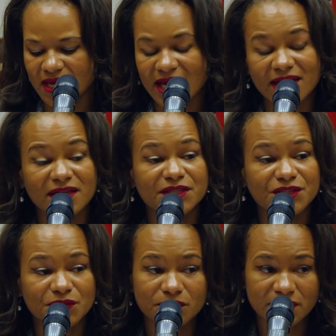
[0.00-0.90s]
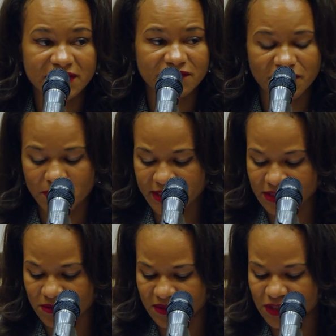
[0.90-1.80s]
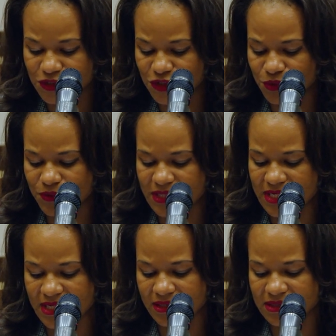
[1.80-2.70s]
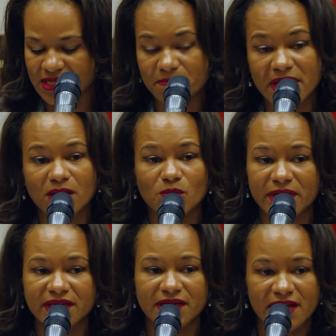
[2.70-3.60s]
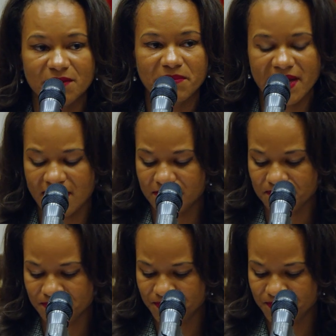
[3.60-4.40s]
and acutely focused on the two things that make a winning campaign.